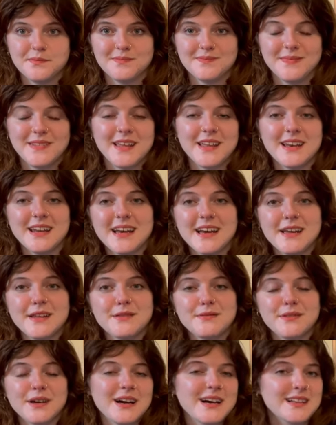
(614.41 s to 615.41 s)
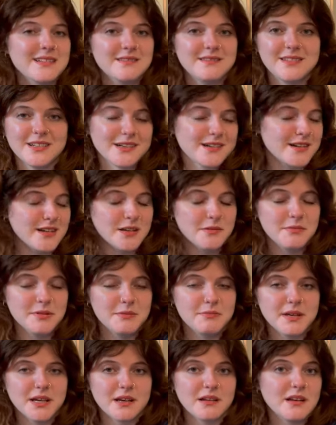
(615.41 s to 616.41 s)
And I thought they're gonna be
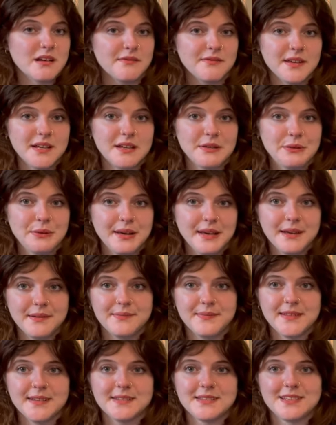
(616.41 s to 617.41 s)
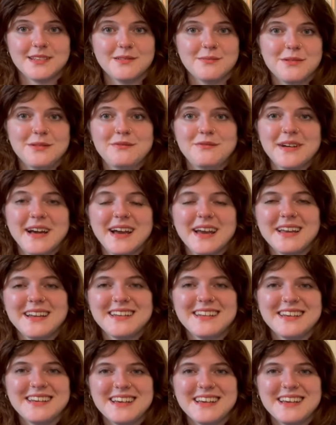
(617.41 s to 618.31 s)
big enough anyway. It's gonna be fine.